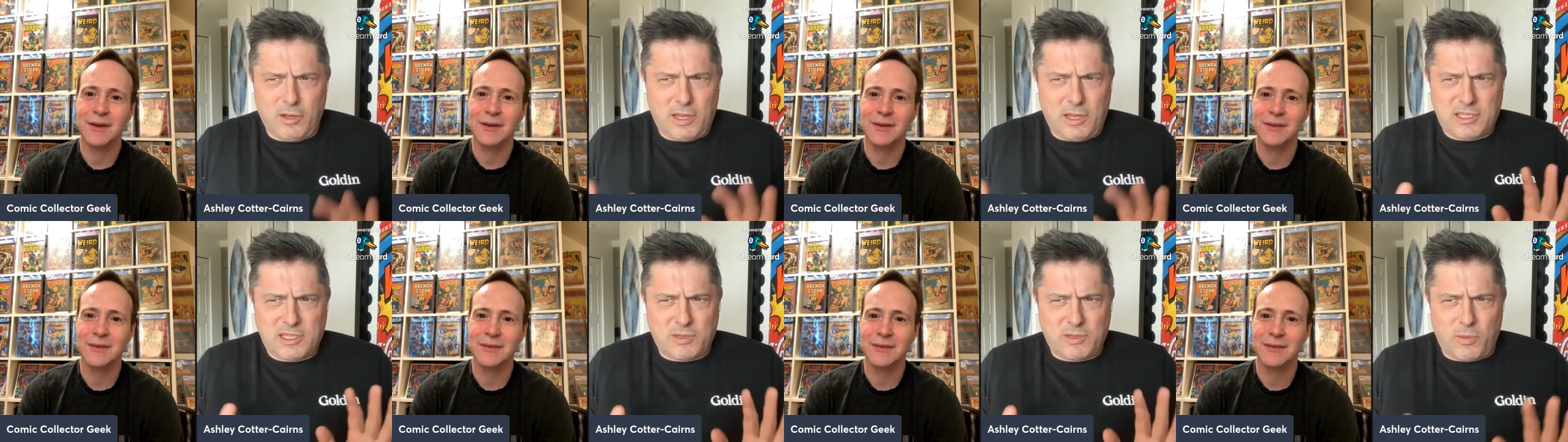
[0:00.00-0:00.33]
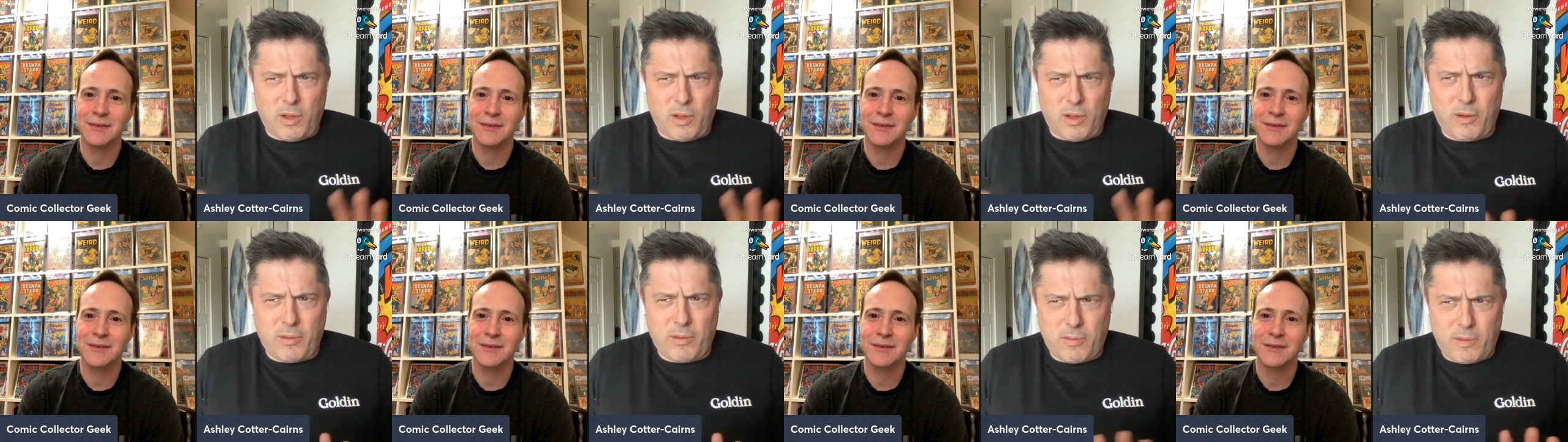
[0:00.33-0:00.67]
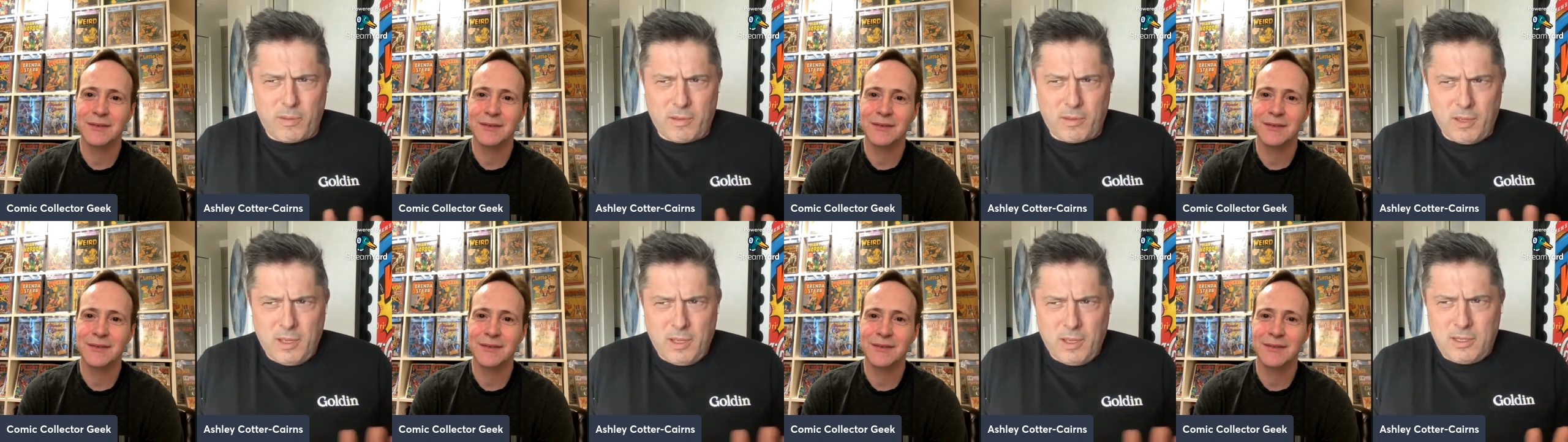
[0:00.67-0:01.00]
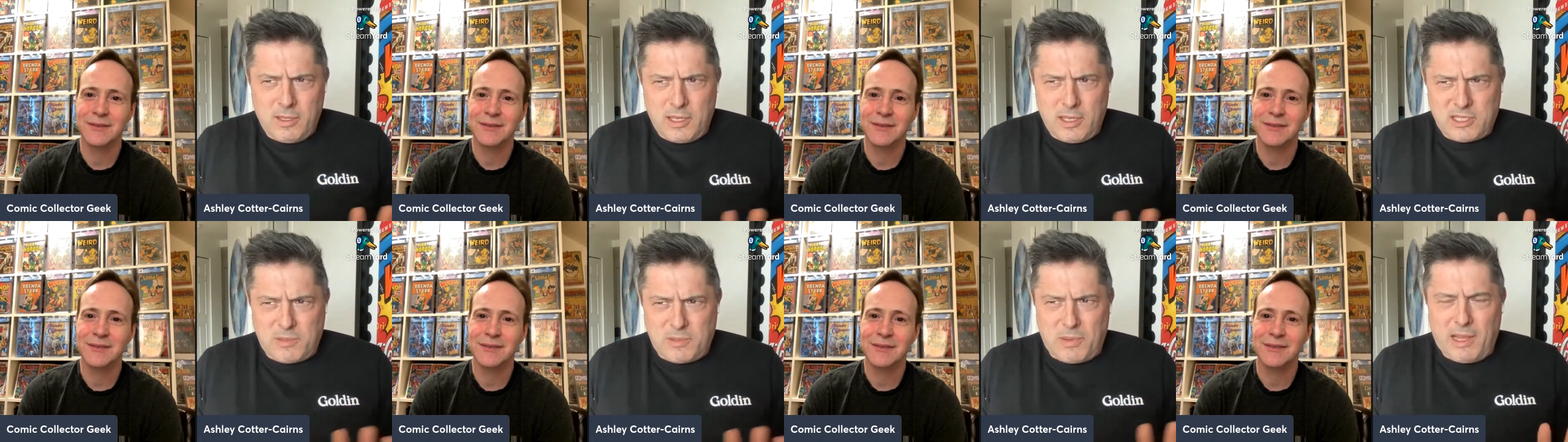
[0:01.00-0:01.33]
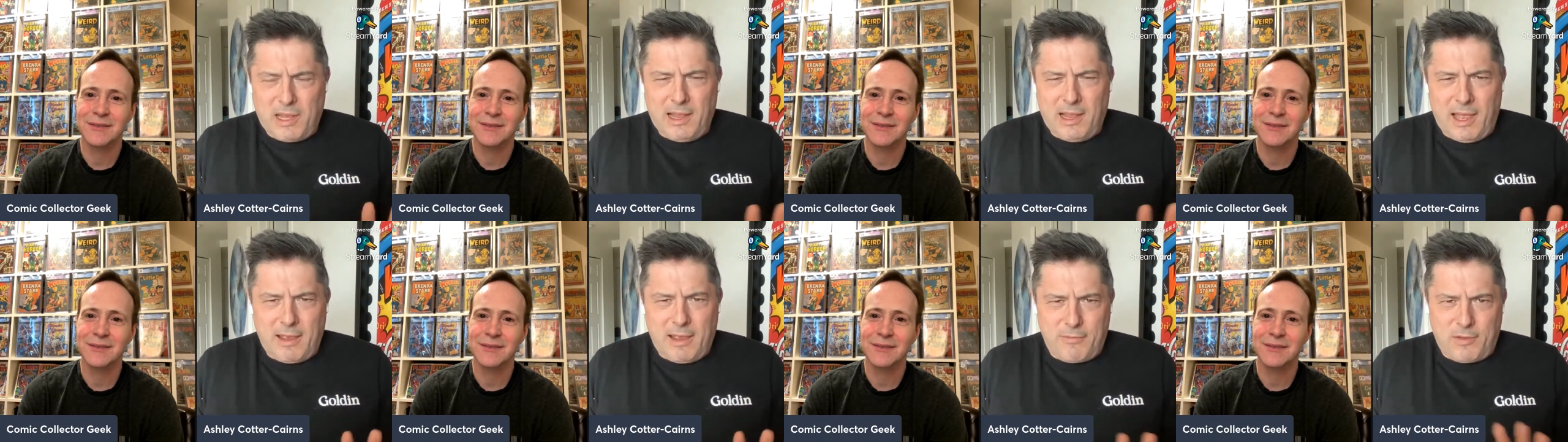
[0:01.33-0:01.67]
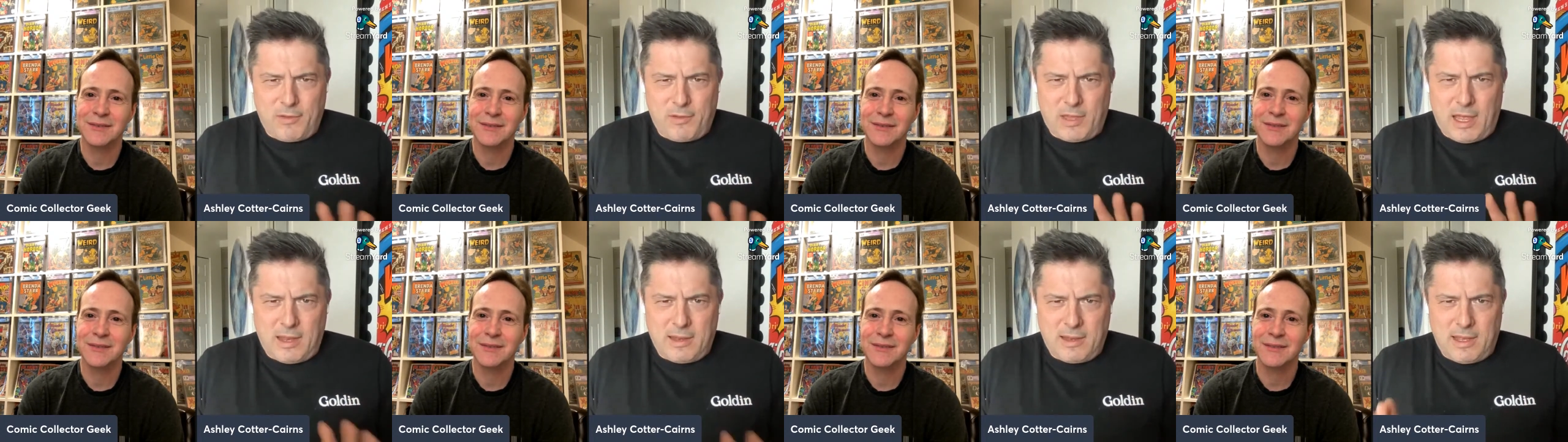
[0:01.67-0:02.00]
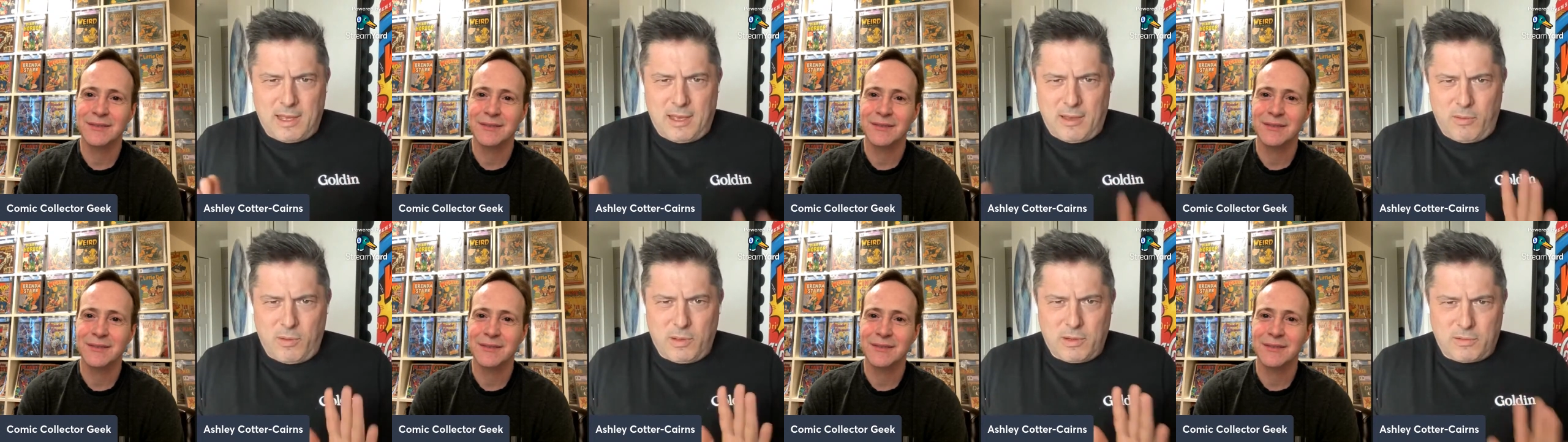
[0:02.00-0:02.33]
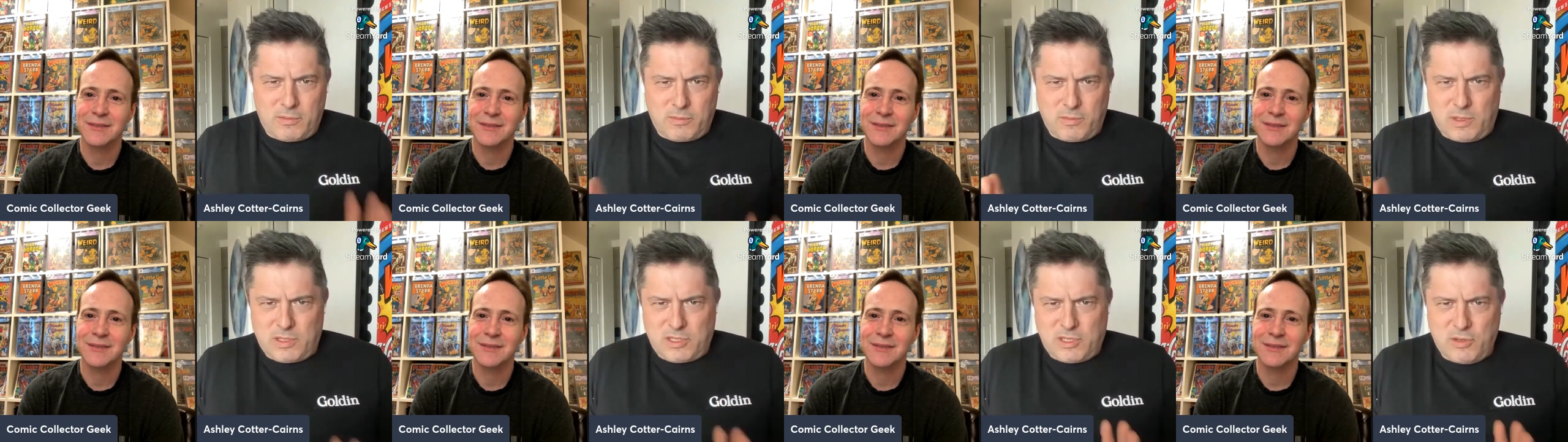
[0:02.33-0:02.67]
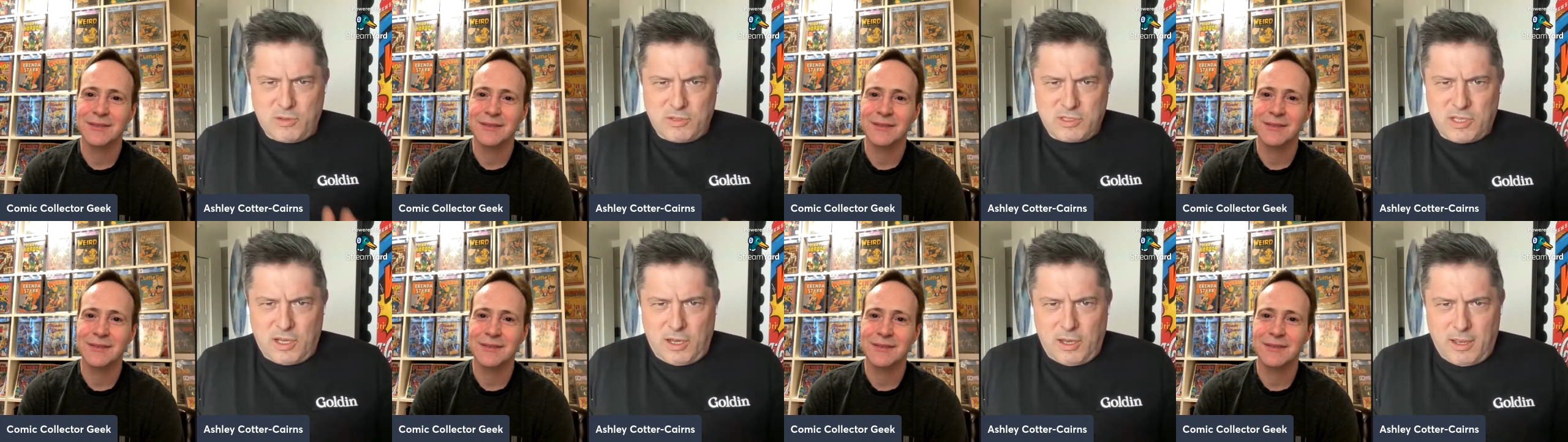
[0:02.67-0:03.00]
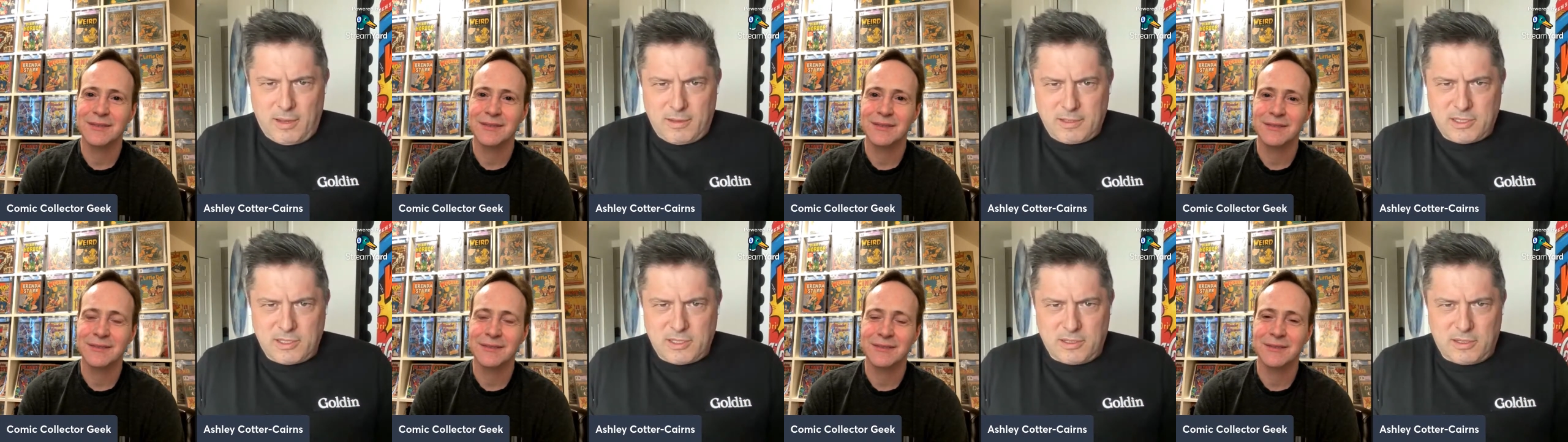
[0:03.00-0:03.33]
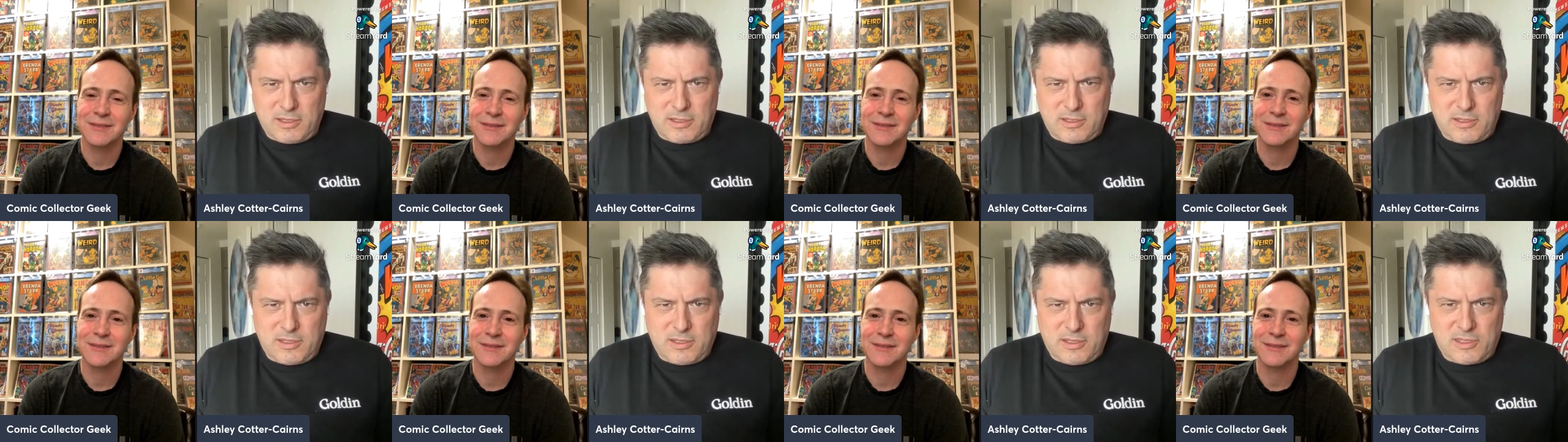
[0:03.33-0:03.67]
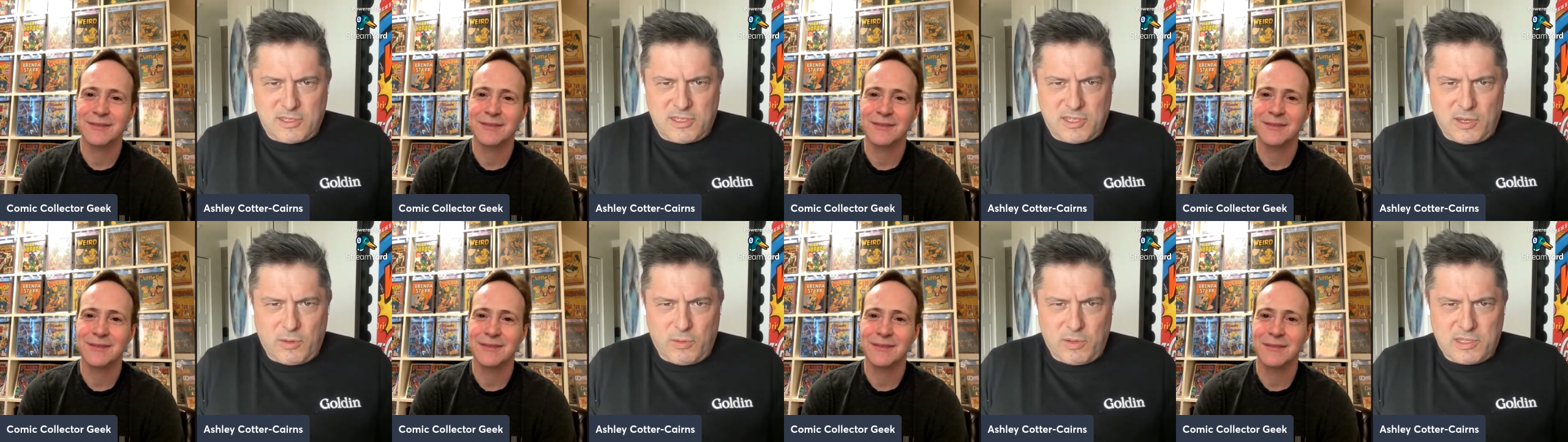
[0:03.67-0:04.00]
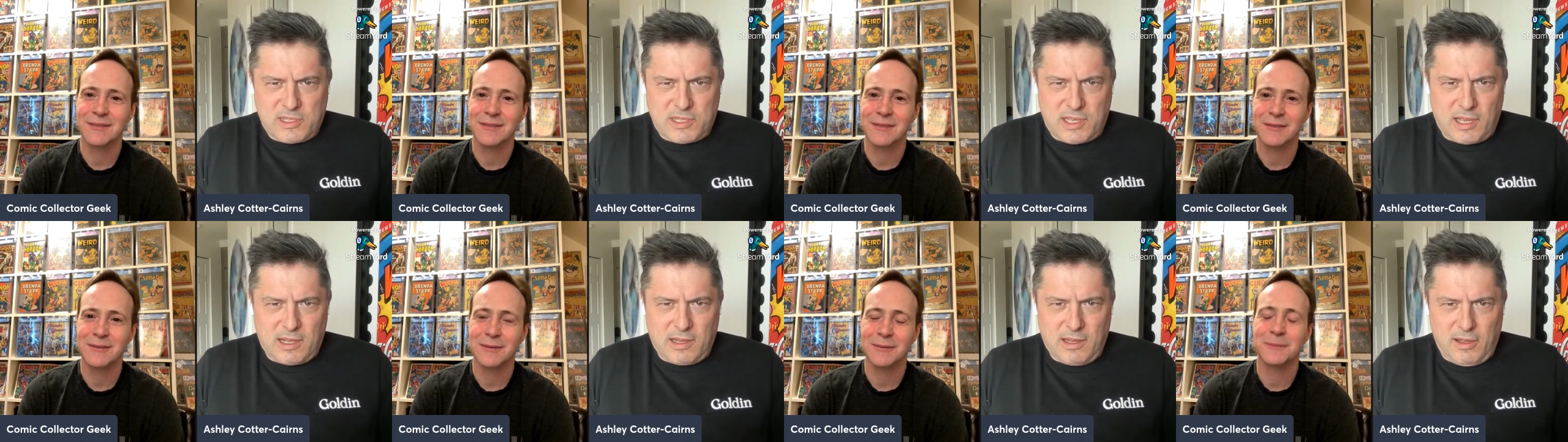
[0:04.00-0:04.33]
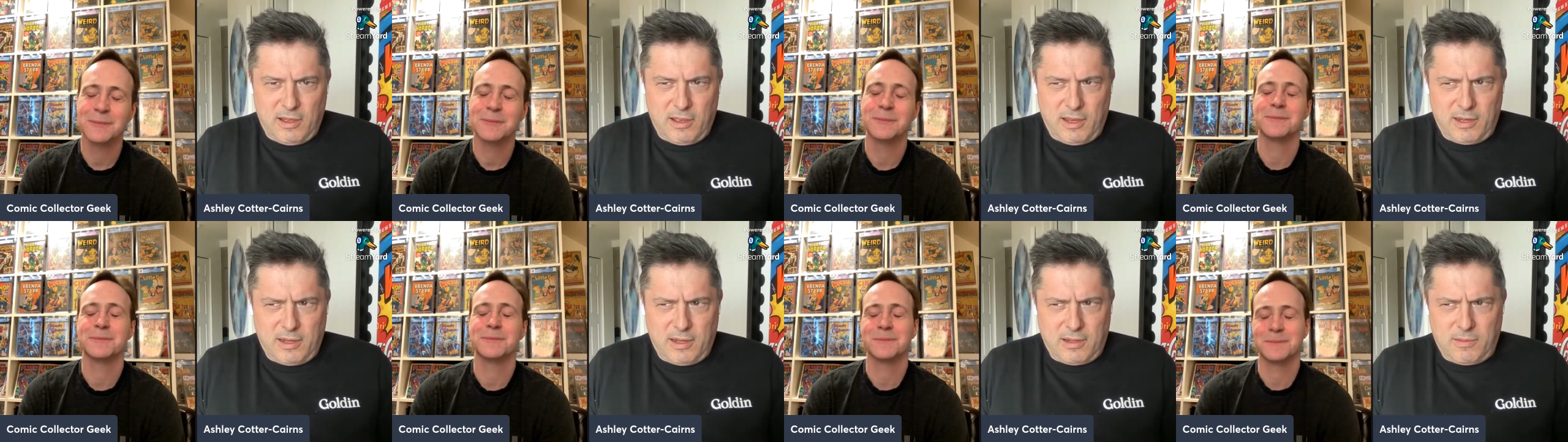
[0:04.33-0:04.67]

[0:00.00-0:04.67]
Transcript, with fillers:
Speaker 1: need to worry. We, it's a bit late for that now. We're, we're too tight to the, to the, series deadline.